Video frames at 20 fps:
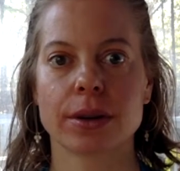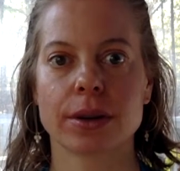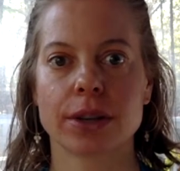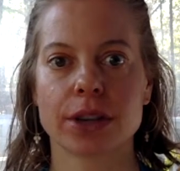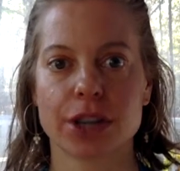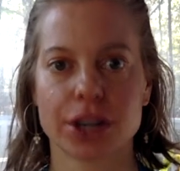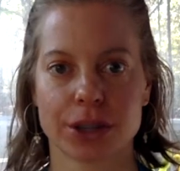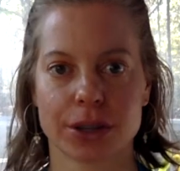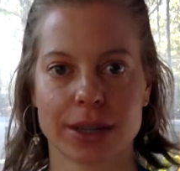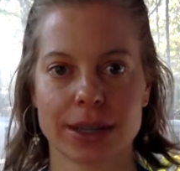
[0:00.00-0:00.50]

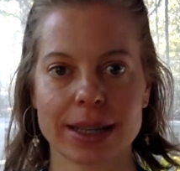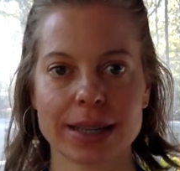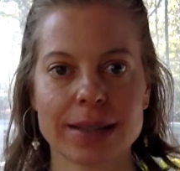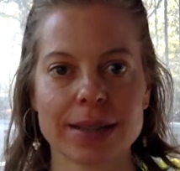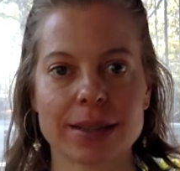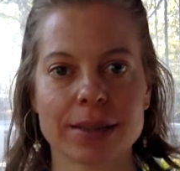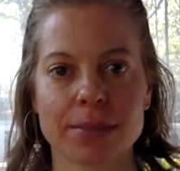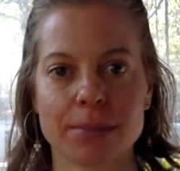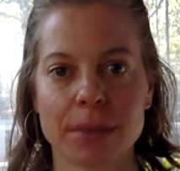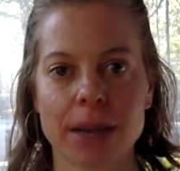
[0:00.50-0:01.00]

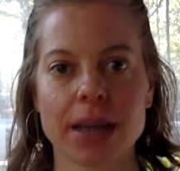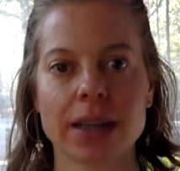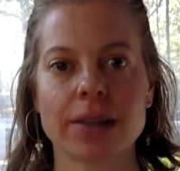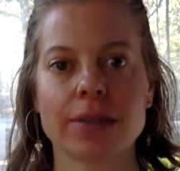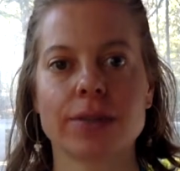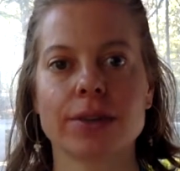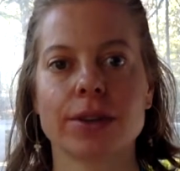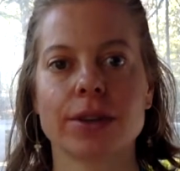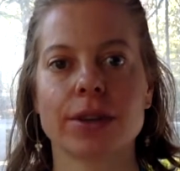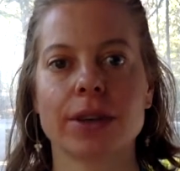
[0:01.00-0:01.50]
curious,
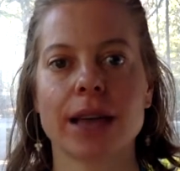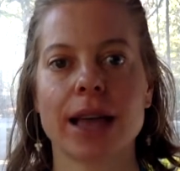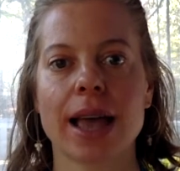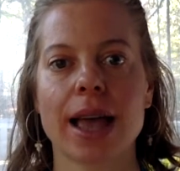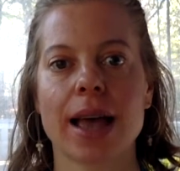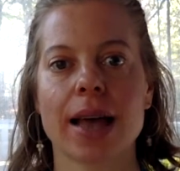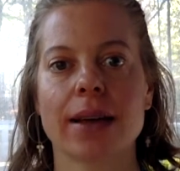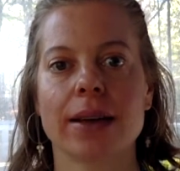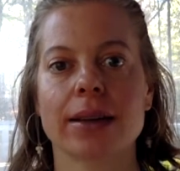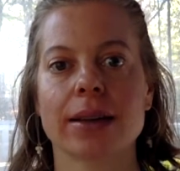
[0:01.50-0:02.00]
mindful,
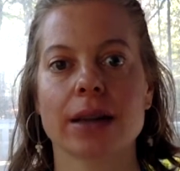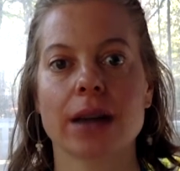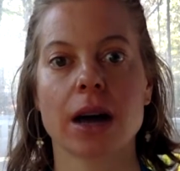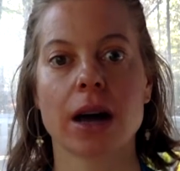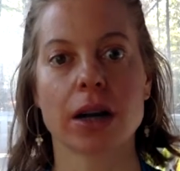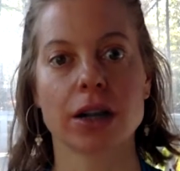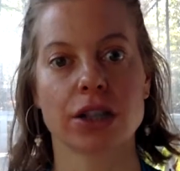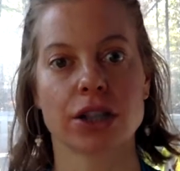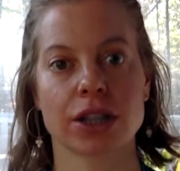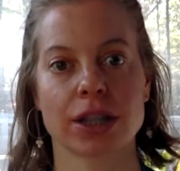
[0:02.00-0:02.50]
and
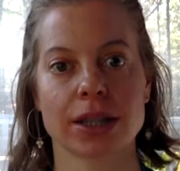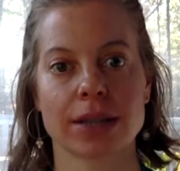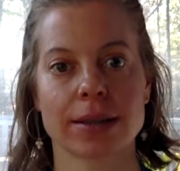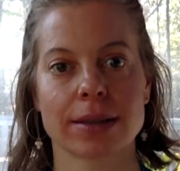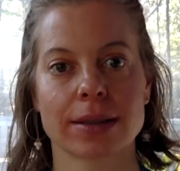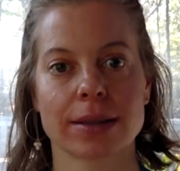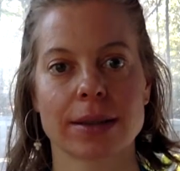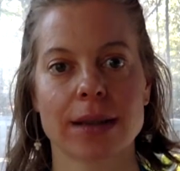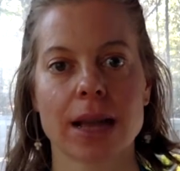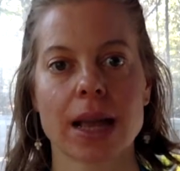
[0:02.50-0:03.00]

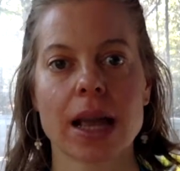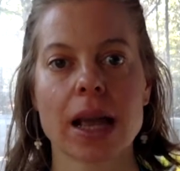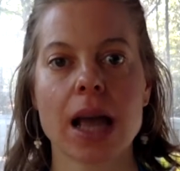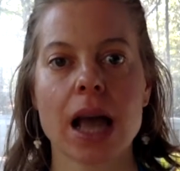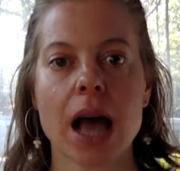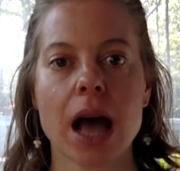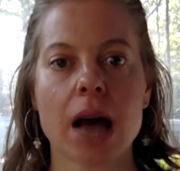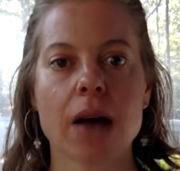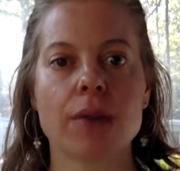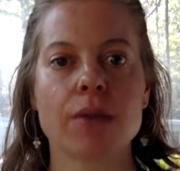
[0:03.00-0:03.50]
conscious
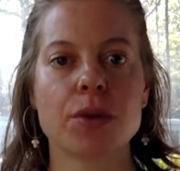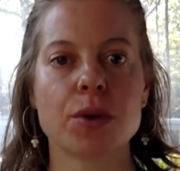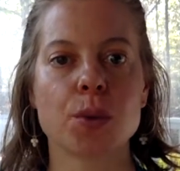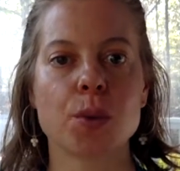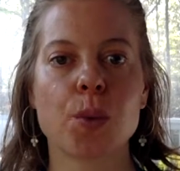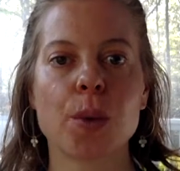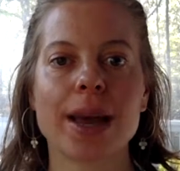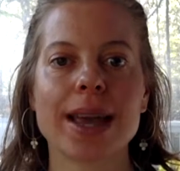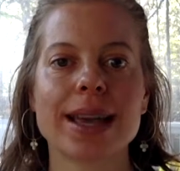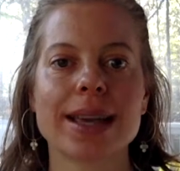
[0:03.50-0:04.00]
of the
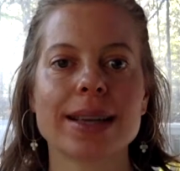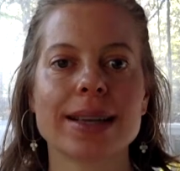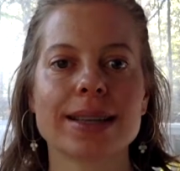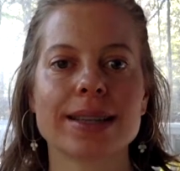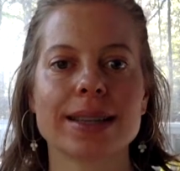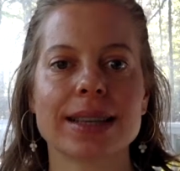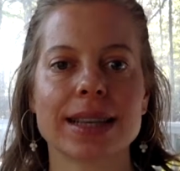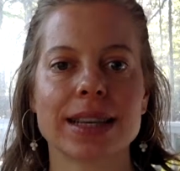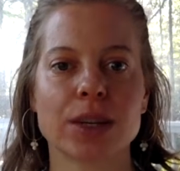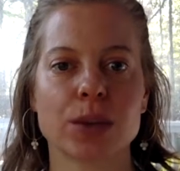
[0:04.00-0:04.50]

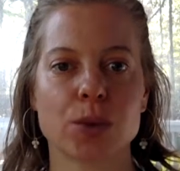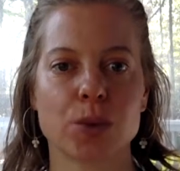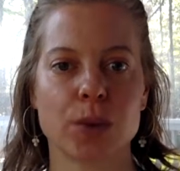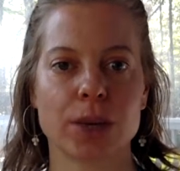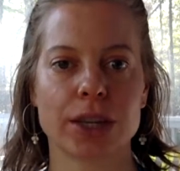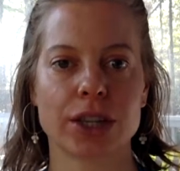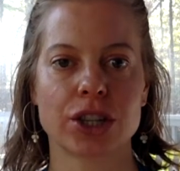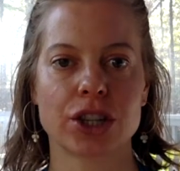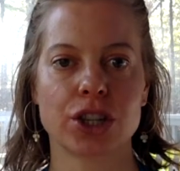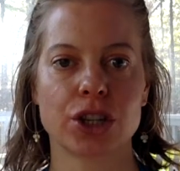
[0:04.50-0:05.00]
ways in
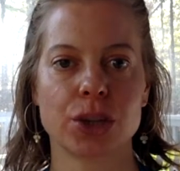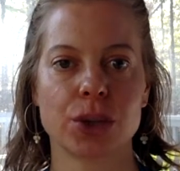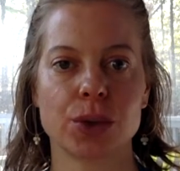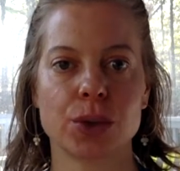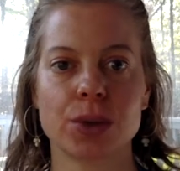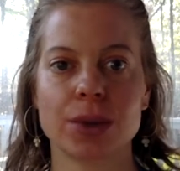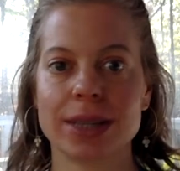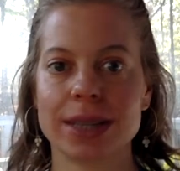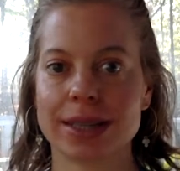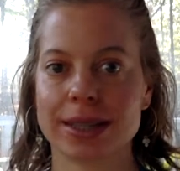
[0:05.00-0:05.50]
which
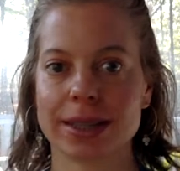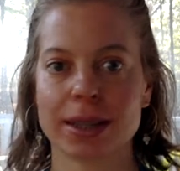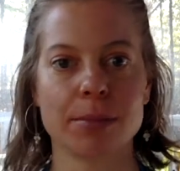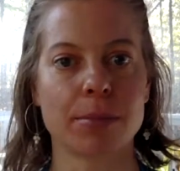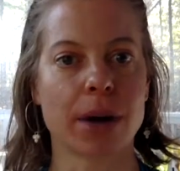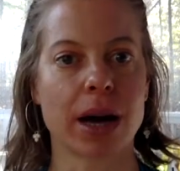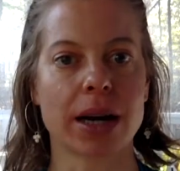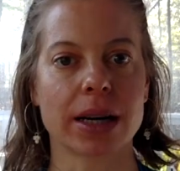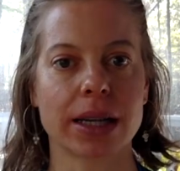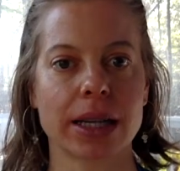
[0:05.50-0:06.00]
you
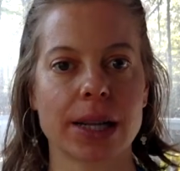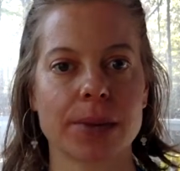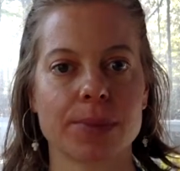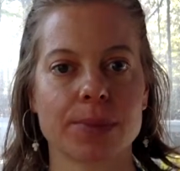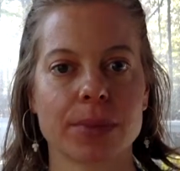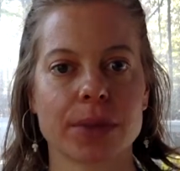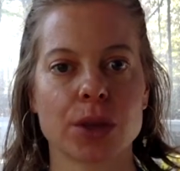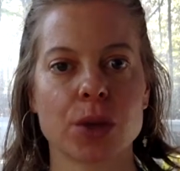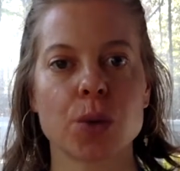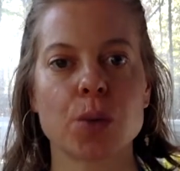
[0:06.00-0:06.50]
disembody,
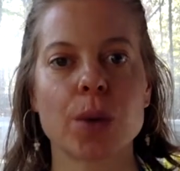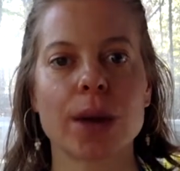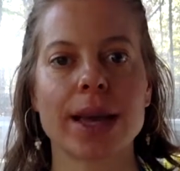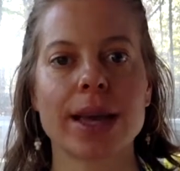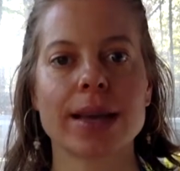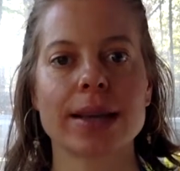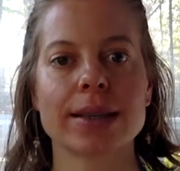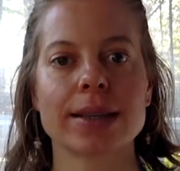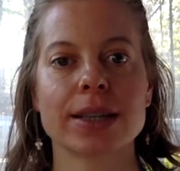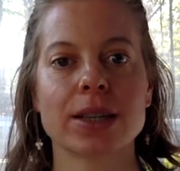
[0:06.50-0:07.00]
the
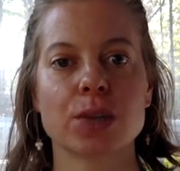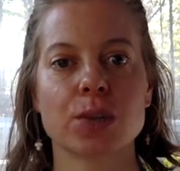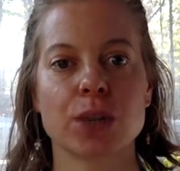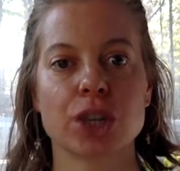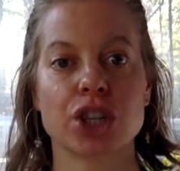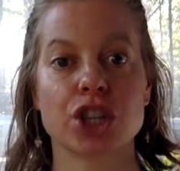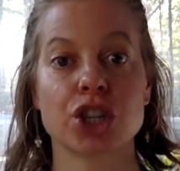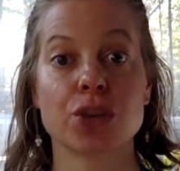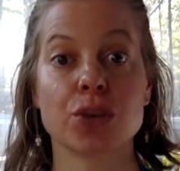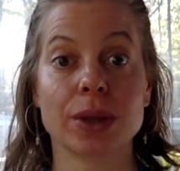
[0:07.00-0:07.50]
ways in
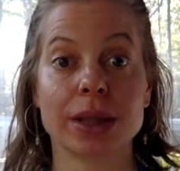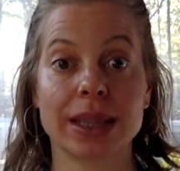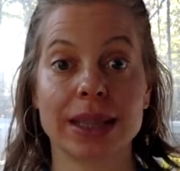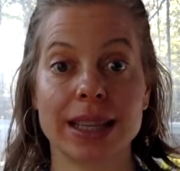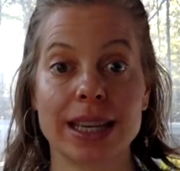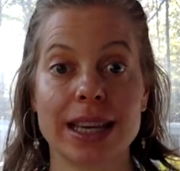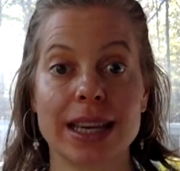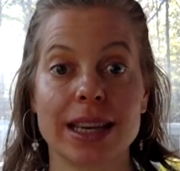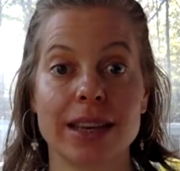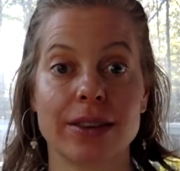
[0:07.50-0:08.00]
which you
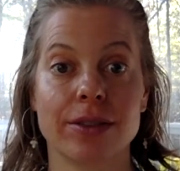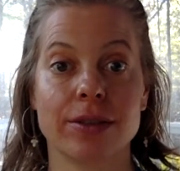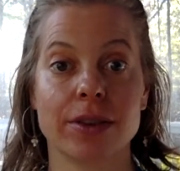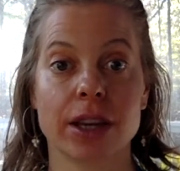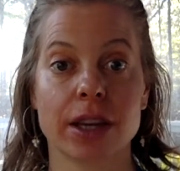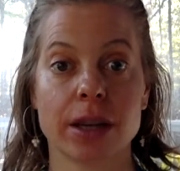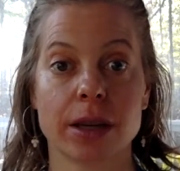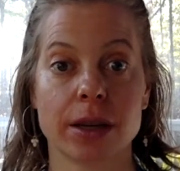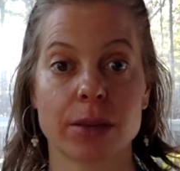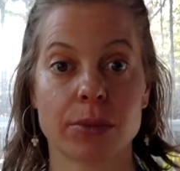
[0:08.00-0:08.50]
leave
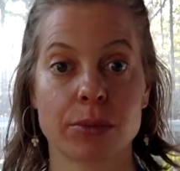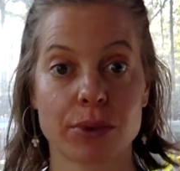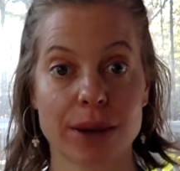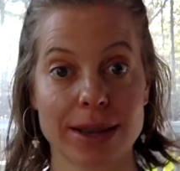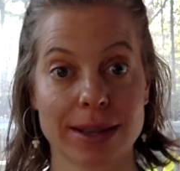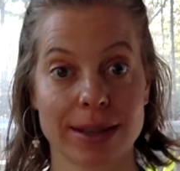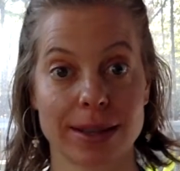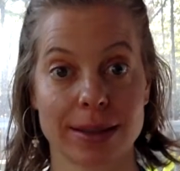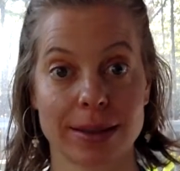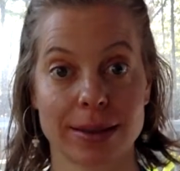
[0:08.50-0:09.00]

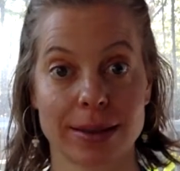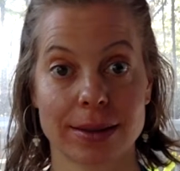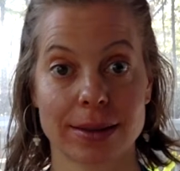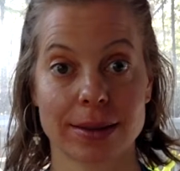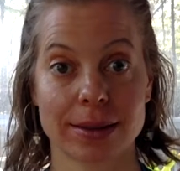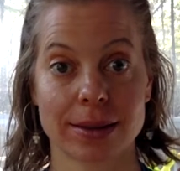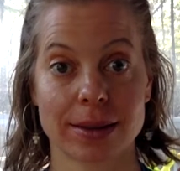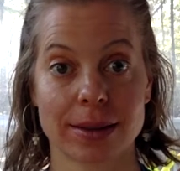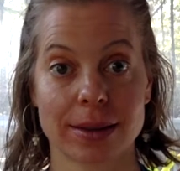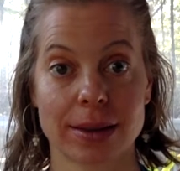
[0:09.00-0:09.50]

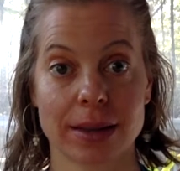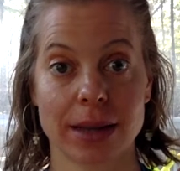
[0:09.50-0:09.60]
presence,